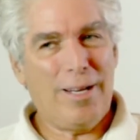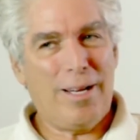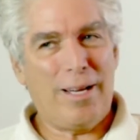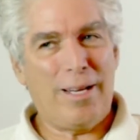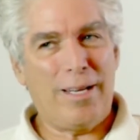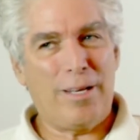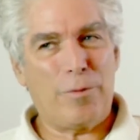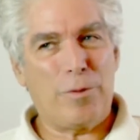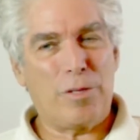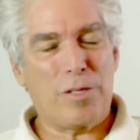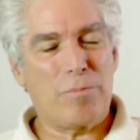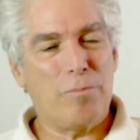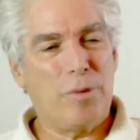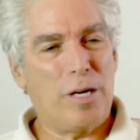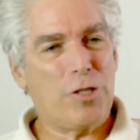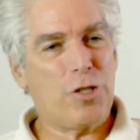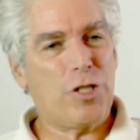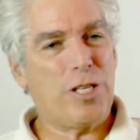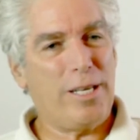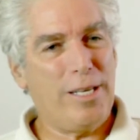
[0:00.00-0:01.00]
It was
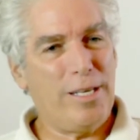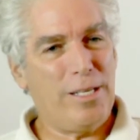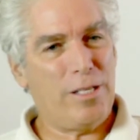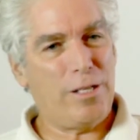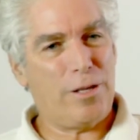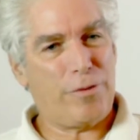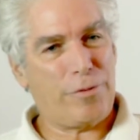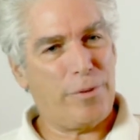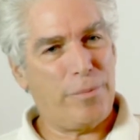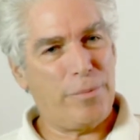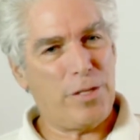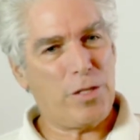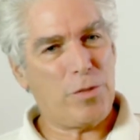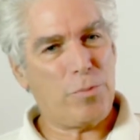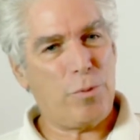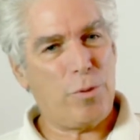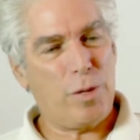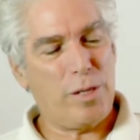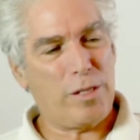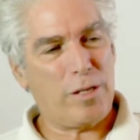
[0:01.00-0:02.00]
much easier from this
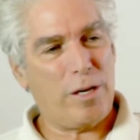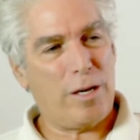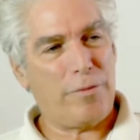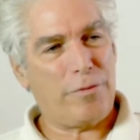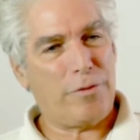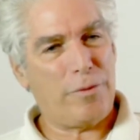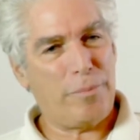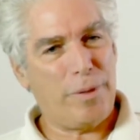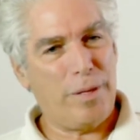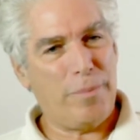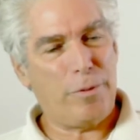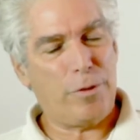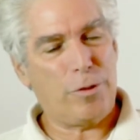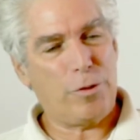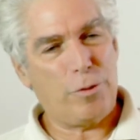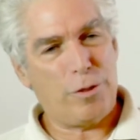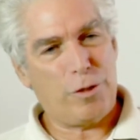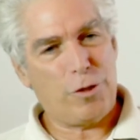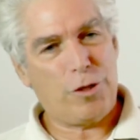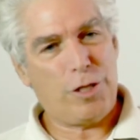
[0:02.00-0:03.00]
point on for people
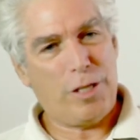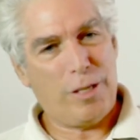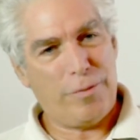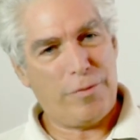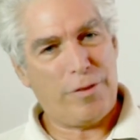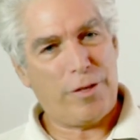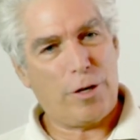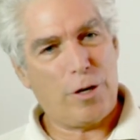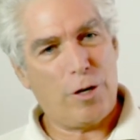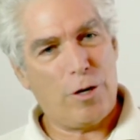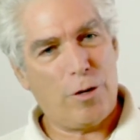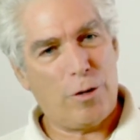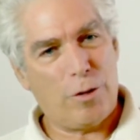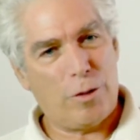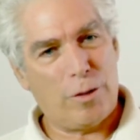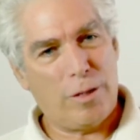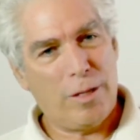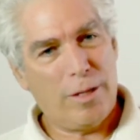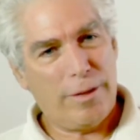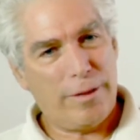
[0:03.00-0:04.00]
to achieve the
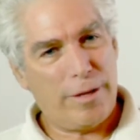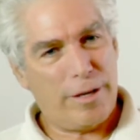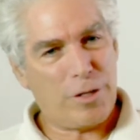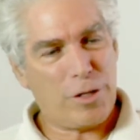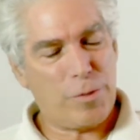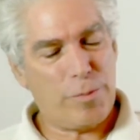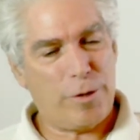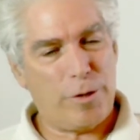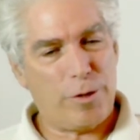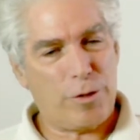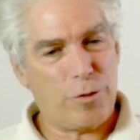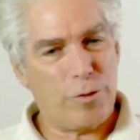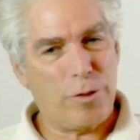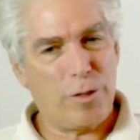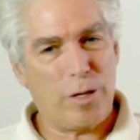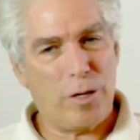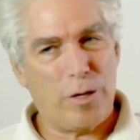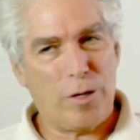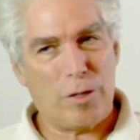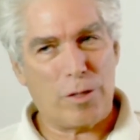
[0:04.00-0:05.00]
goal, their spiritual
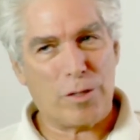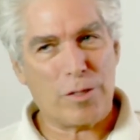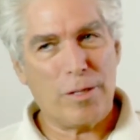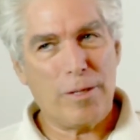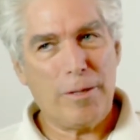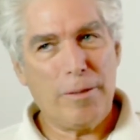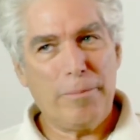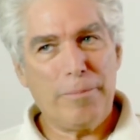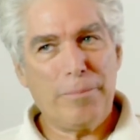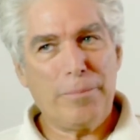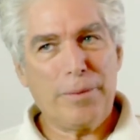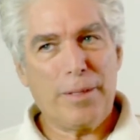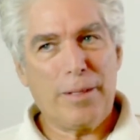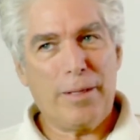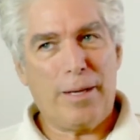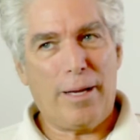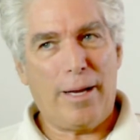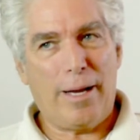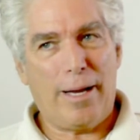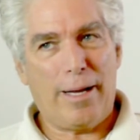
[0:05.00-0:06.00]
goals.
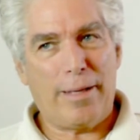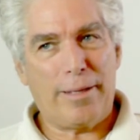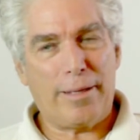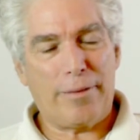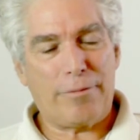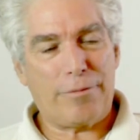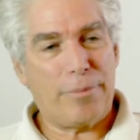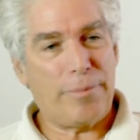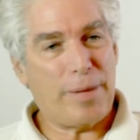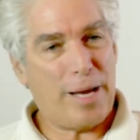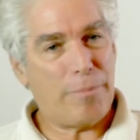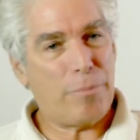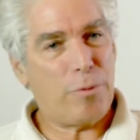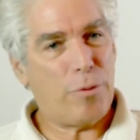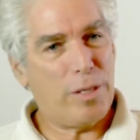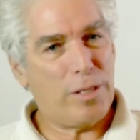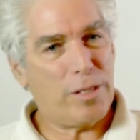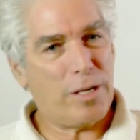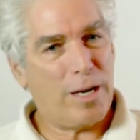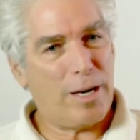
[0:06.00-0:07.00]
And from that
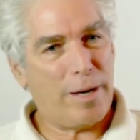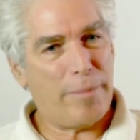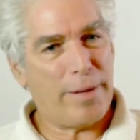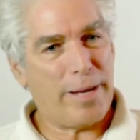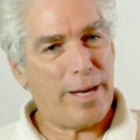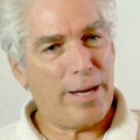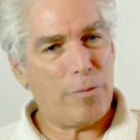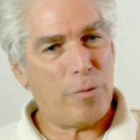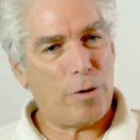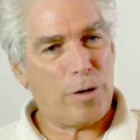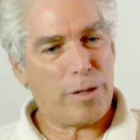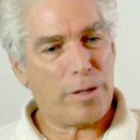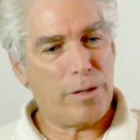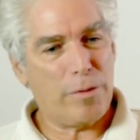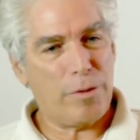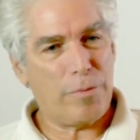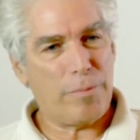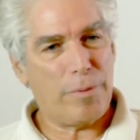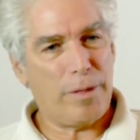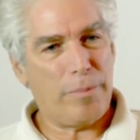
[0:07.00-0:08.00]
point on, I began working
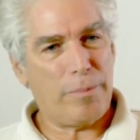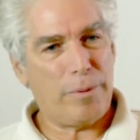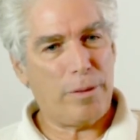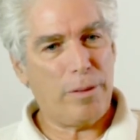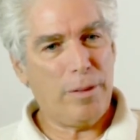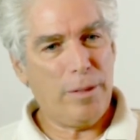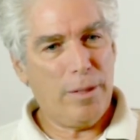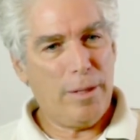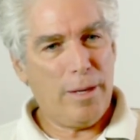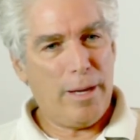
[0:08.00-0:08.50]
with people.